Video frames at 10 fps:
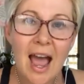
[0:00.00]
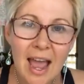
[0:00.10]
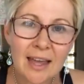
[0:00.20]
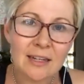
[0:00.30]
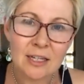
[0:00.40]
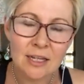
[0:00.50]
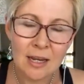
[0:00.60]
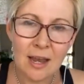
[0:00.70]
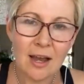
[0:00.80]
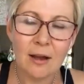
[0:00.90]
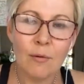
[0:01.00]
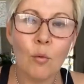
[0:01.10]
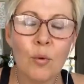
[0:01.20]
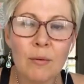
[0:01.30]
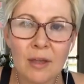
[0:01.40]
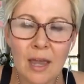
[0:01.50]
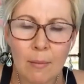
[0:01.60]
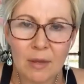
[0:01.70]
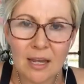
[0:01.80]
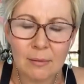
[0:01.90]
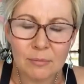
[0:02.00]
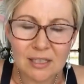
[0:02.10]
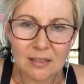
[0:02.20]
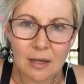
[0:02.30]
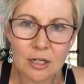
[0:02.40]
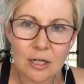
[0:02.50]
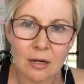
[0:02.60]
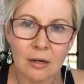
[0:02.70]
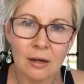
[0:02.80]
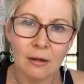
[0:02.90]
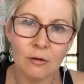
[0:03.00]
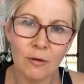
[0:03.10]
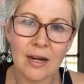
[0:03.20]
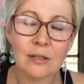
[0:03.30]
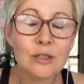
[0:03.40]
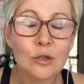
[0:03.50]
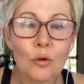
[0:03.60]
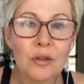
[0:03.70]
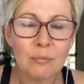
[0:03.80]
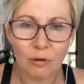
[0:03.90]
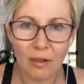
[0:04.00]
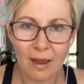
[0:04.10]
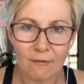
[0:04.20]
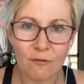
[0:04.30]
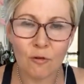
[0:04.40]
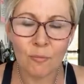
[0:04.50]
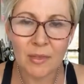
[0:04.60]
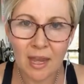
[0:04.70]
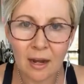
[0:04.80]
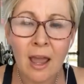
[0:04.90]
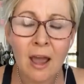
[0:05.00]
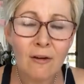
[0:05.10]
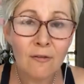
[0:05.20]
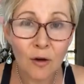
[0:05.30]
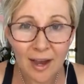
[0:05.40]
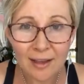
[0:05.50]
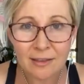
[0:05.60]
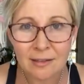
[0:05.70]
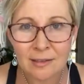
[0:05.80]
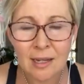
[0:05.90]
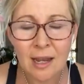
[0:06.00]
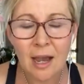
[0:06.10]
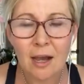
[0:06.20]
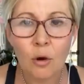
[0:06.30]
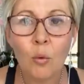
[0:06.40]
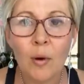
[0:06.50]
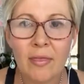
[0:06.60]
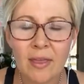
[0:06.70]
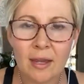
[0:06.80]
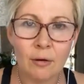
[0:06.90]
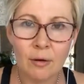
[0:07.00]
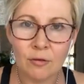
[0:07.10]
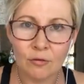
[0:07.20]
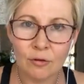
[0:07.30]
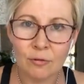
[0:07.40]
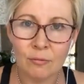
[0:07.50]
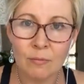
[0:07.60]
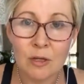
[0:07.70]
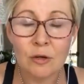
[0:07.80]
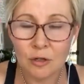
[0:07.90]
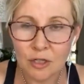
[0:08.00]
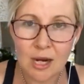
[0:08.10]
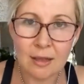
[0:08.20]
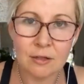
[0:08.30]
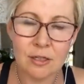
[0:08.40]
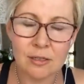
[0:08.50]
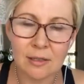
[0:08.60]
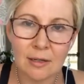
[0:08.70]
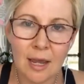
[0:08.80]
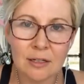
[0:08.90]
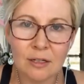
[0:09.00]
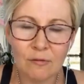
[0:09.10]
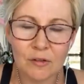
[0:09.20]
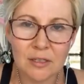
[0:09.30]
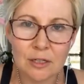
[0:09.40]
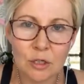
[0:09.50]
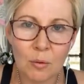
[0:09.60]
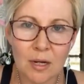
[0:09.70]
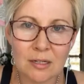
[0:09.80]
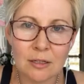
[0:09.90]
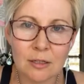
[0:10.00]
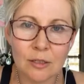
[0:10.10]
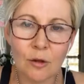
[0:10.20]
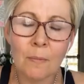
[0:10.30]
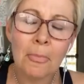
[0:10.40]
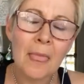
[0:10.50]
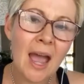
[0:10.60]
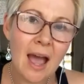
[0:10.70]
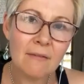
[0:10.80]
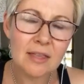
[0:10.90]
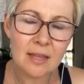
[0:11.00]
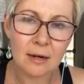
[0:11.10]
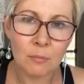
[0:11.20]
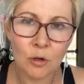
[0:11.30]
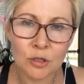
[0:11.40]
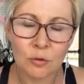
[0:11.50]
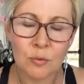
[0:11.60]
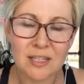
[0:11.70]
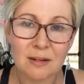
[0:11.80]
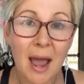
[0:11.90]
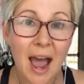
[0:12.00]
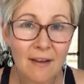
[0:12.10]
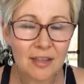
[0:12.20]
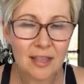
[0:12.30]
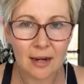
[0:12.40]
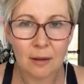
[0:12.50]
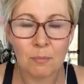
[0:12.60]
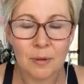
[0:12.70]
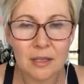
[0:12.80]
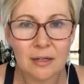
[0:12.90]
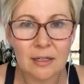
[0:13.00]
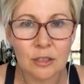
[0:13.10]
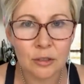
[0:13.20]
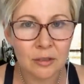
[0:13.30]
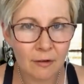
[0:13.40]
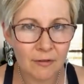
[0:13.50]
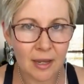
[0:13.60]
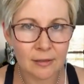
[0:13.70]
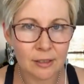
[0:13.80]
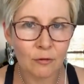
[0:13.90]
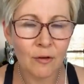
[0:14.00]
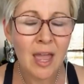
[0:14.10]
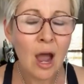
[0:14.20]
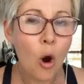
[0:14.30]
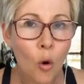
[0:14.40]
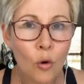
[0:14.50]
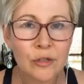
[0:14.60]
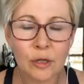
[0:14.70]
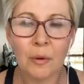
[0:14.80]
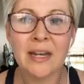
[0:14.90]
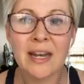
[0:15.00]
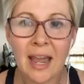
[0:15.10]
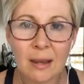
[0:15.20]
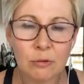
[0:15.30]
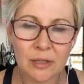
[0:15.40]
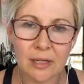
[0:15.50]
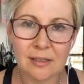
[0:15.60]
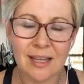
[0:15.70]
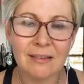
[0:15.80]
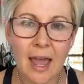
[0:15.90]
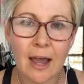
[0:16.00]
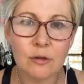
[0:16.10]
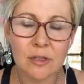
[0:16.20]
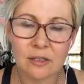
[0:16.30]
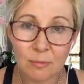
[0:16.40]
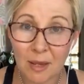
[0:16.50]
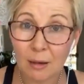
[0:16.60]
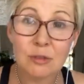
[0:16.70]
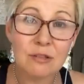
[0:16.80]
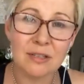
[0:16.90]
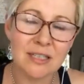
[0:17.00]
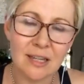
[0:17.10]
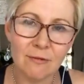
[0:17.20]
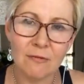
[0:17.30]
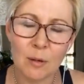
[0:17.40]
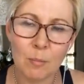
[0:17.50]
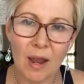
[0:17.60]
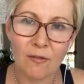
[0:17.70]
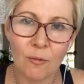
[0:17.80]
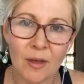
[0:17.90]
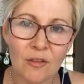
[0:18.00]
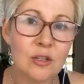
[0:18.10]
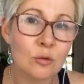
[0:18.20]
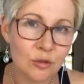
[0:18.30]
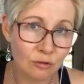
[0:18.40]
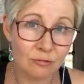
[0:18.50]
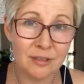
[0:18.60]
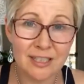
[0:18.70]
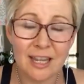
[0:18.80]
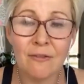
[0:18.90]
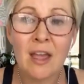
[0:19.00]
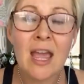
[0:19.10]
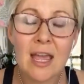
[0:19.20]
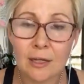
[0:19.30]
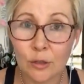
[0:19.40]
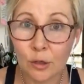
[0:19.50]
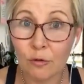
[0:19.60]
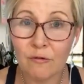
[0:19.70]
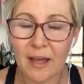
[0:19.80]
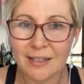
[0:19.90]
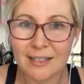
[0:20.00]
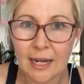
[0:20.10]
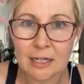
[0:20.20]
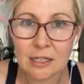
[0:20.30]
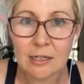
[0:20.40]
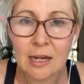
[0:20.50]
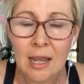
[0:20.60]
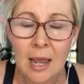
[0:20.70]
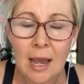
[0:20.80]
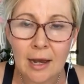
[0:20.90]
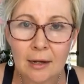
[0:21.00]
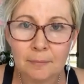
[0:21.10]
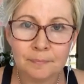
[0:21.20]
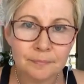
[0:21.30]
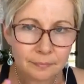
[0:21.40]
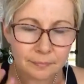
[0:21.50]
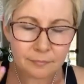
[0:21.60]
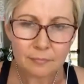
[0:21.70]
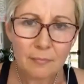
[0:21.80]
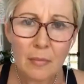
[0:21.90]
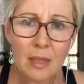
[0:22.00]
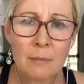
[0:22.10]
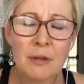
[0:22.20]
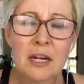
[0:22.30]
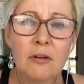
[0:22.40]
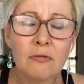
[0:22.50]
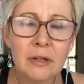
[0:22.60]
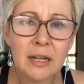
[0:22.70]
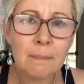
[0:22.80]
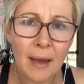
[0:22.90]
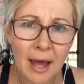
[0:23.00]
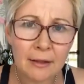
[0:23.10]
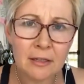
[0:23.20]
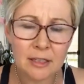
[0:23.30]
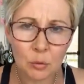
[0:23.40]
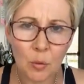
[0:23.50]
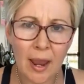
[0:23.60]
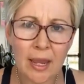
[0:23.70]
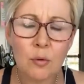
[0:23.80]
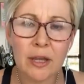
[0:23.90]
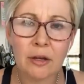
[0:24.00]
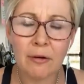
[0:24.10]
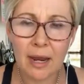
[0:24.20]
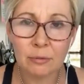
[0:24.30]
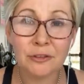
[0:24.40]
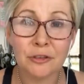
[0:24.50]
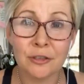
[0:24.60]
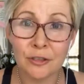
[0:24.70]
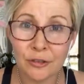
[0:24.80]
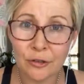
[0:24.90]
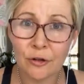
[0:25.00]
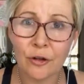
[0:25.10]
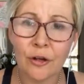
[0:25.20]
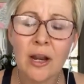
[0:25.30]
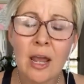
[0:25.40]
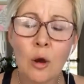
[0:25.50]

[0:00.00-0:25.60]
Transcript: and uh, we can become such a, a, greater solid platform then for others uh, when they're going through you know challenges and, and different situations so having that emotional wisdom having that ability to love ourselves also enables us allows us to be able to receive feedback from others or to receive external validation um, but in a really balanced way where you're able to discern